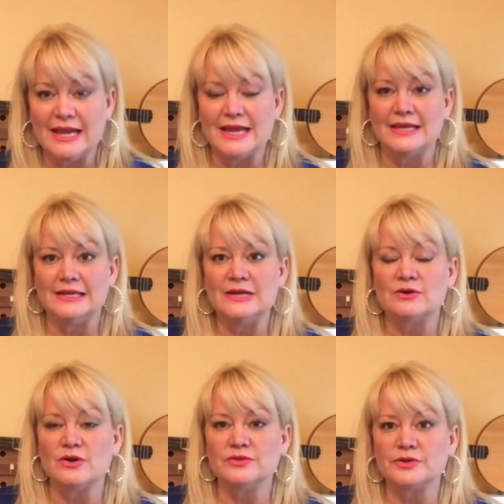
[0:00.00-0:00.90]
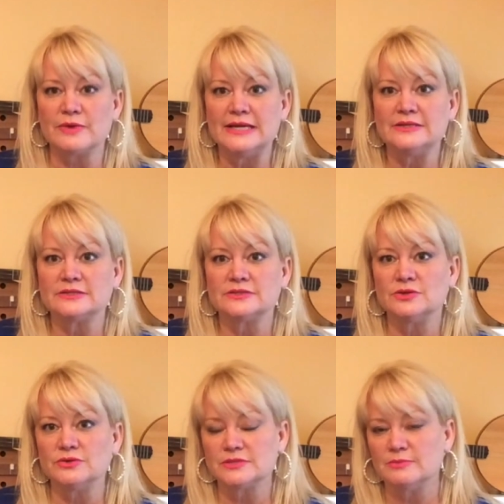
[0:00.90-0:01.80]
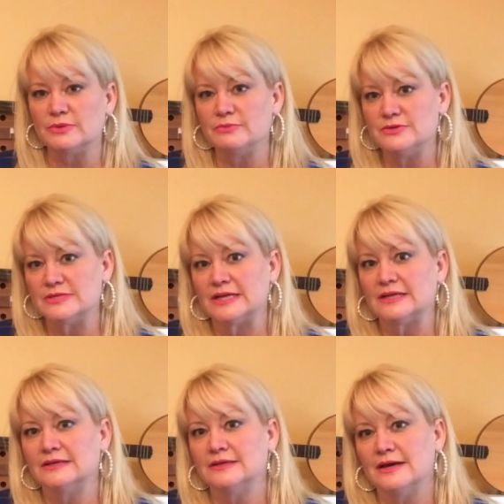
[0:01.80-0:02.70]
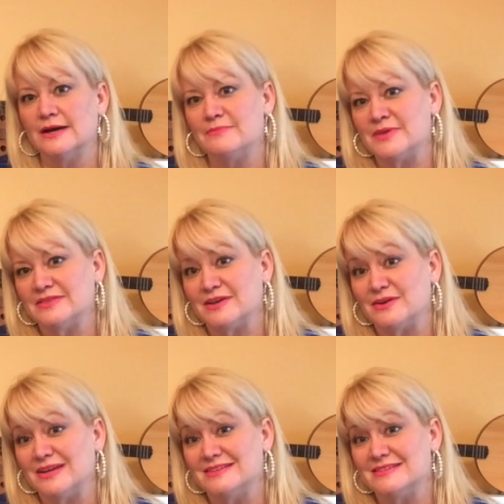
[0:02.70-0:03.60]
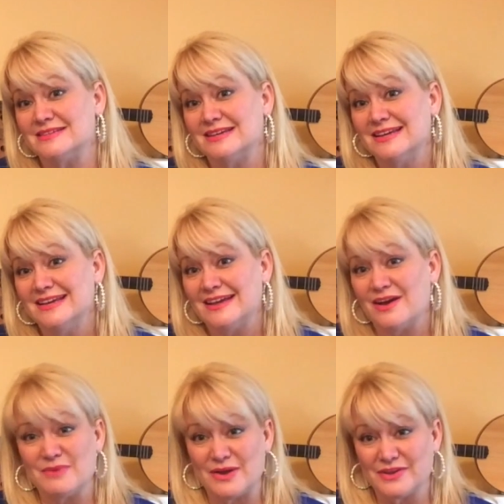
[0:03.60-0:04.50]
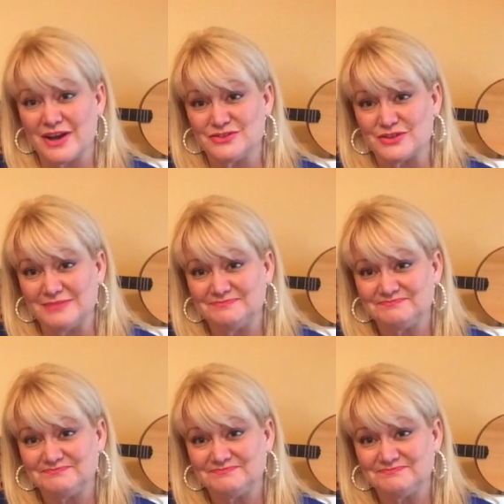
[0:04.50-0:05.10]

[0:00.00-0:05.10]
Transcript: and hear all the great dulcimer music um, that there is around the country.